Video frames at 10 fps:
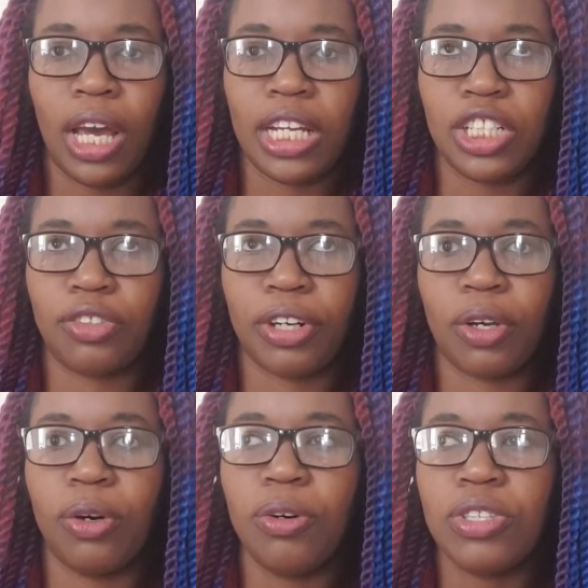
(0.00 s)
degree
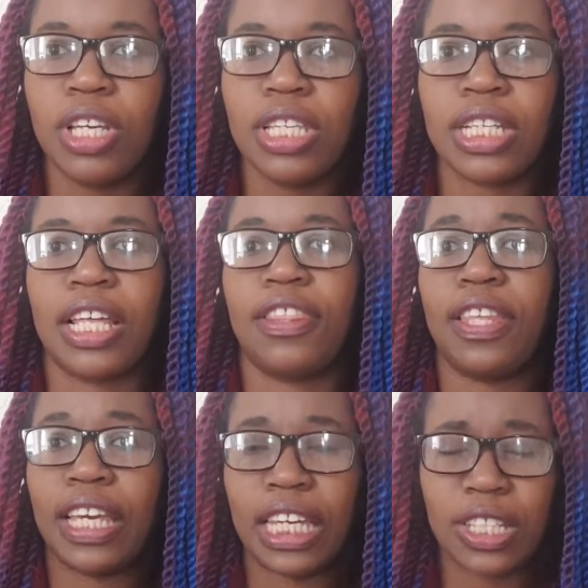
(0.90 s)
courses, I
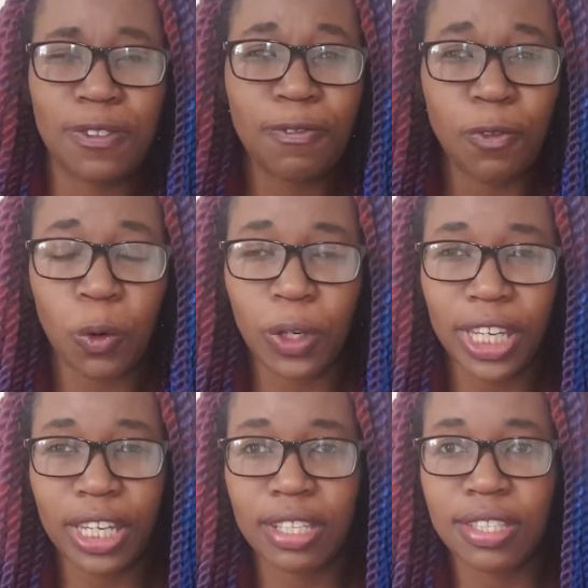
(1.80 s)
think it's 4
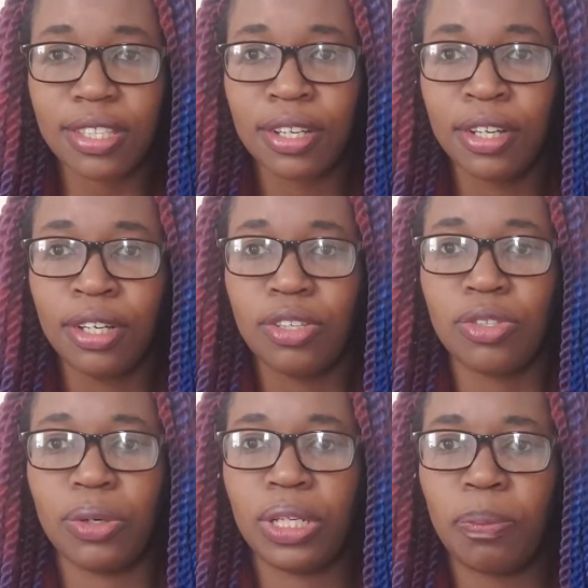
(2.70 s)
years.
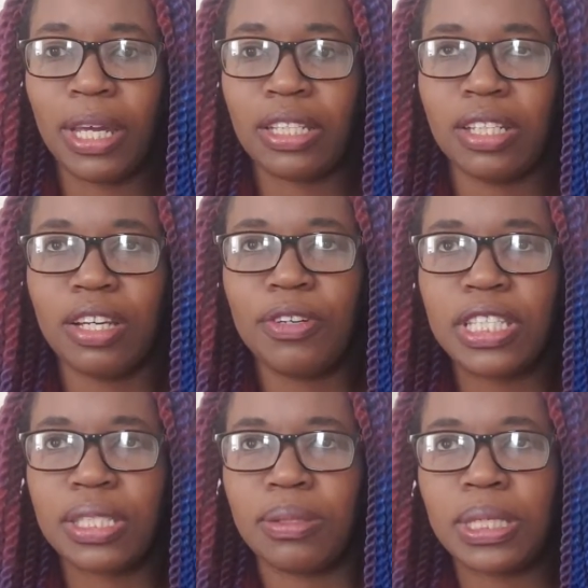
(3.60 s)
So it depends. There
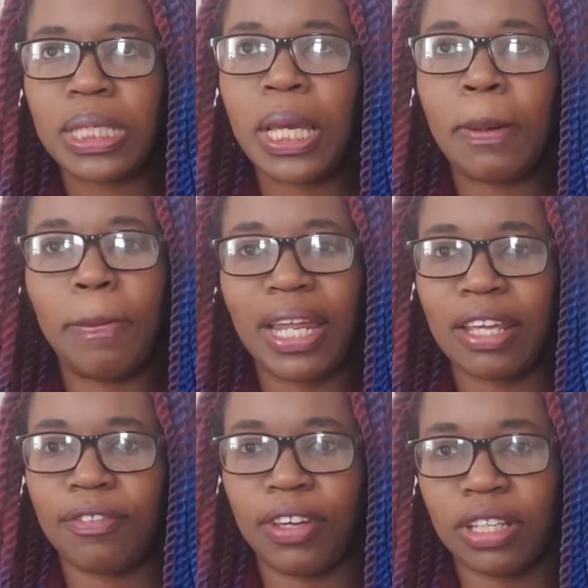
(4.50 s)
is
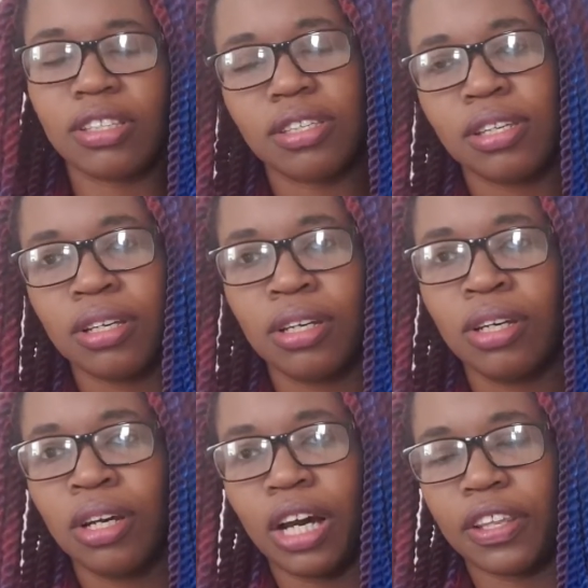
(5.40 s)
benefits,
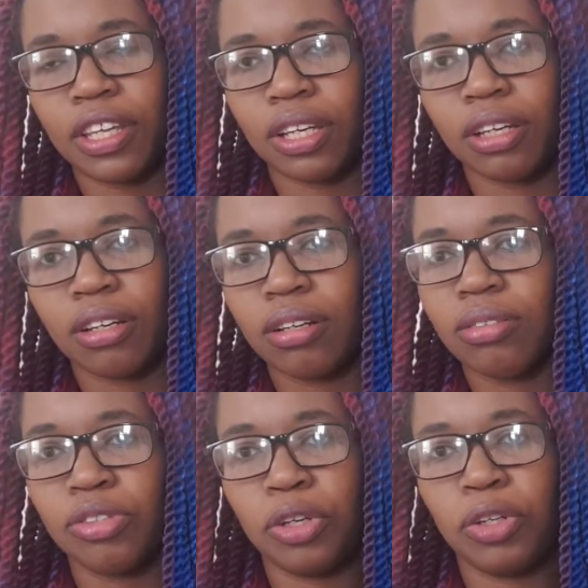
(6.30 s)
I think,
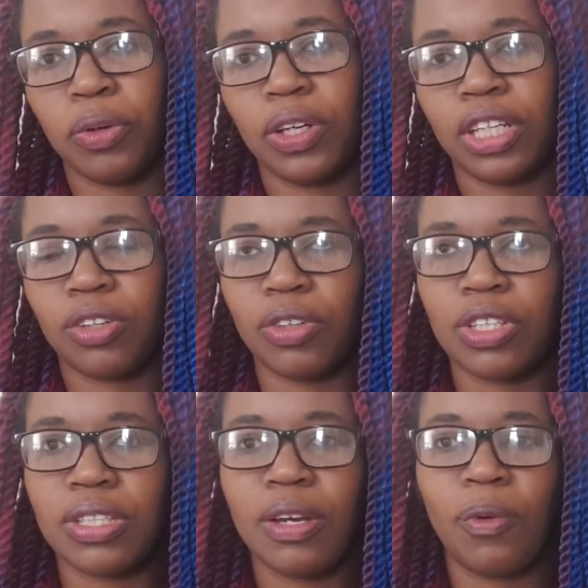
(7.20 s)
to doing
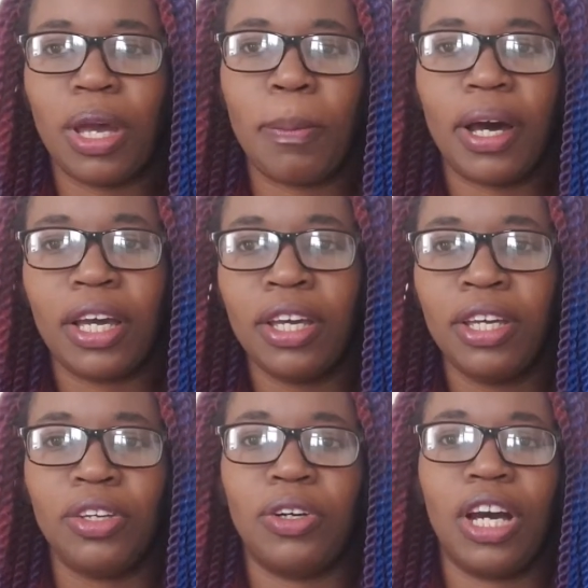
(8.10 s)
degrees there, whereby
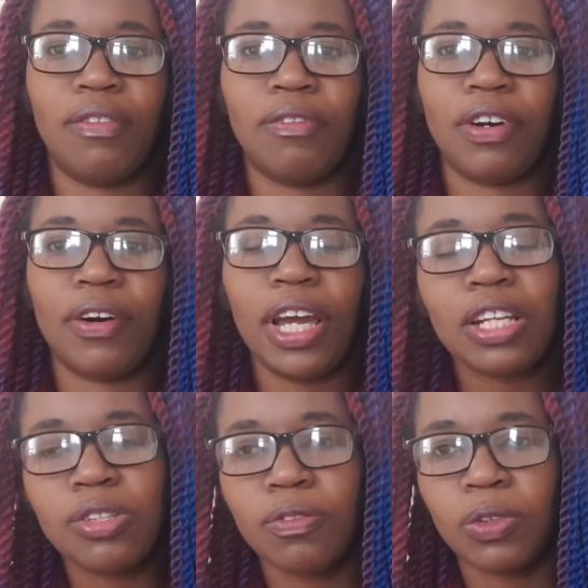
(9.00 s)
you have a
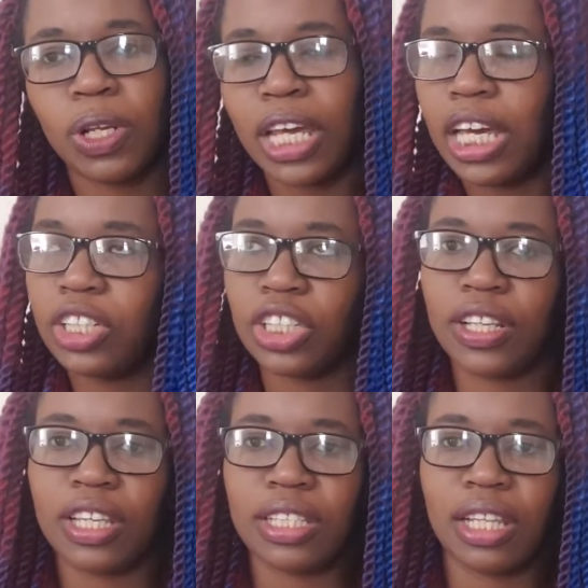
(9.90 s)
variety of knowledge
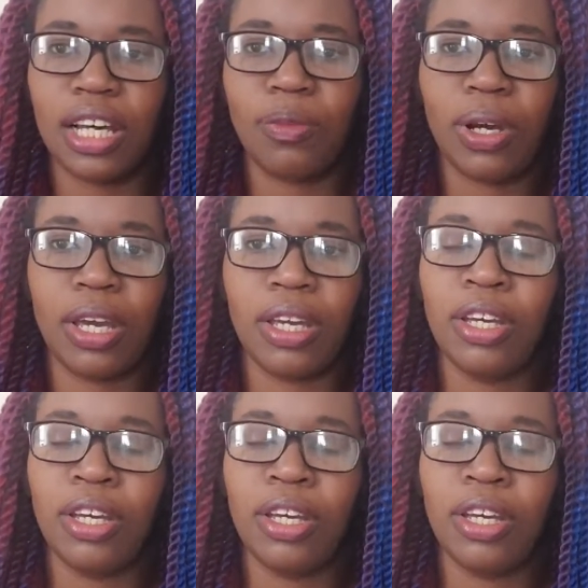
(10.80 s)
and things like that, where